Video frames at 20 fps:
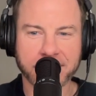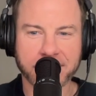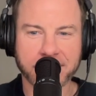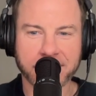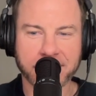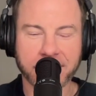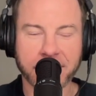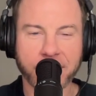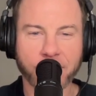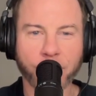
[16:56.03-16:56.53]

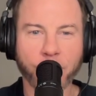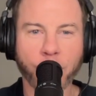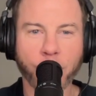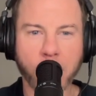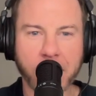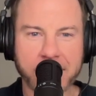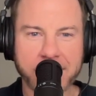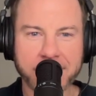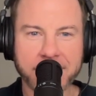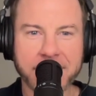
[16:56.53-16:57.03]
Like,
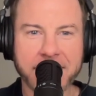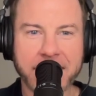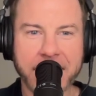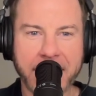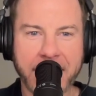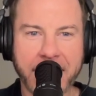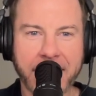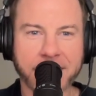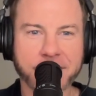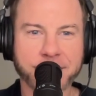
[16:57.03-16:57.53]
what the
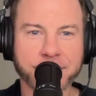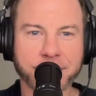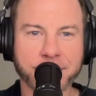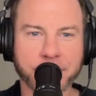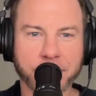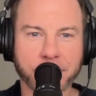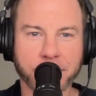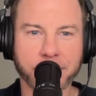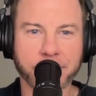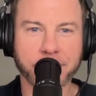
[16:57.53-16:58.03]

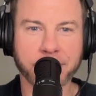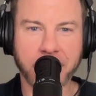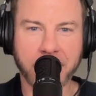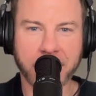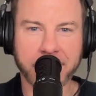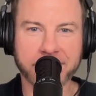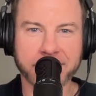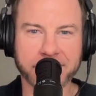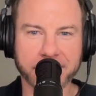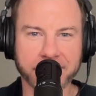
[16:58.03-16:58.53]
actual
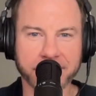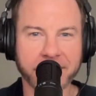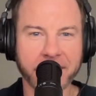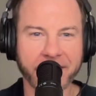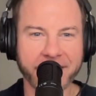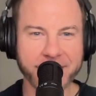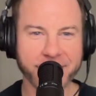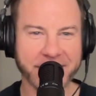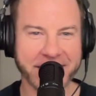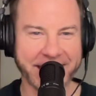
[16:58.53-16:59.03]
fuck, dude?
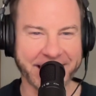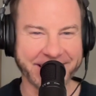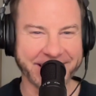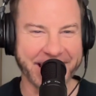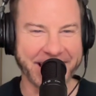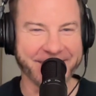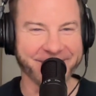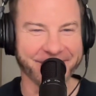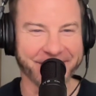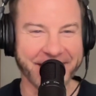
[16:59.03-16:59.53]
Are you
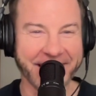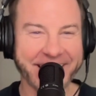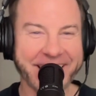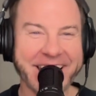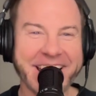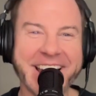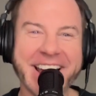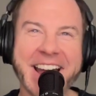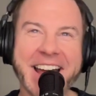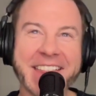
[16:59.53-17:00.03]
kidding?
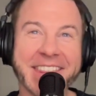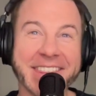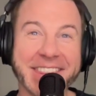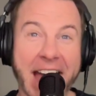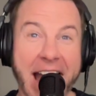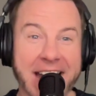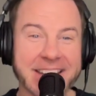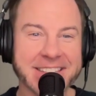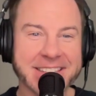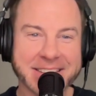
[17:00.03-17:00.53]
Really?
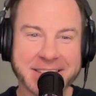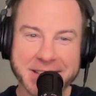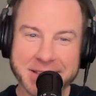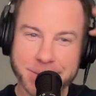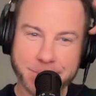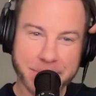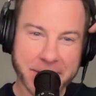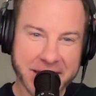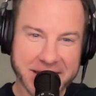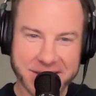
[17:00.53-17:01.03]
That's the
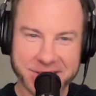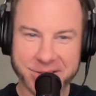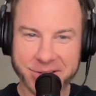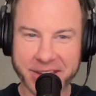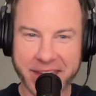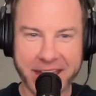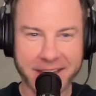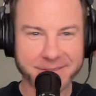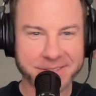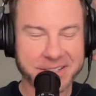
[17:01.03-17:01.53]
speech you
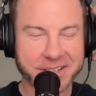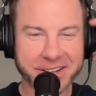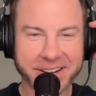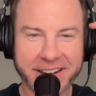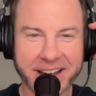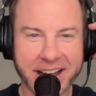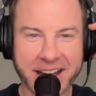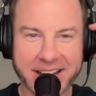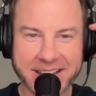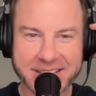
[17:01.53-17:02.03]
gave to your
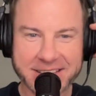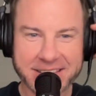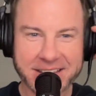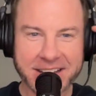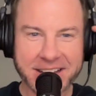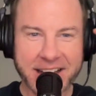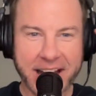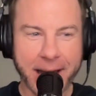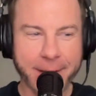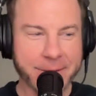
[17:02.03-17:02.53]
guys?
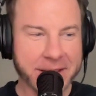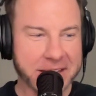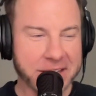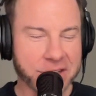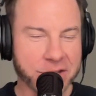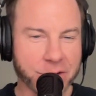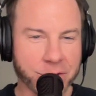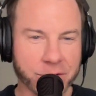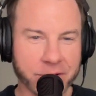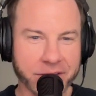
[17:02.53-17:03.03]
I mean,
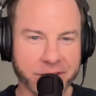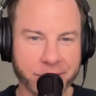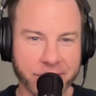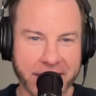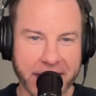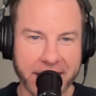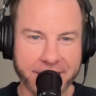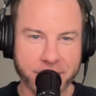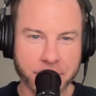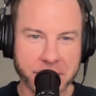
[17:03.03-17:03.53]
you
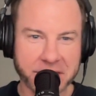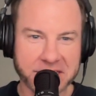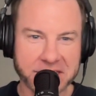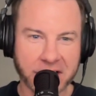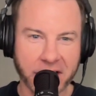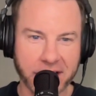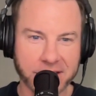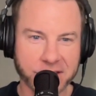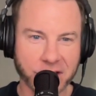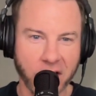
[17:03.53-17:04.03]
gave them a
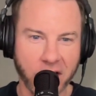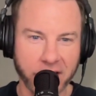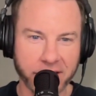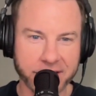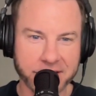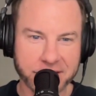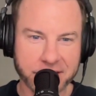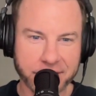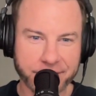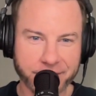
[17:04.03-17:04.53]

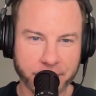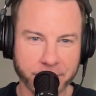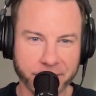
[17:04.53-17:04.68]
tautology from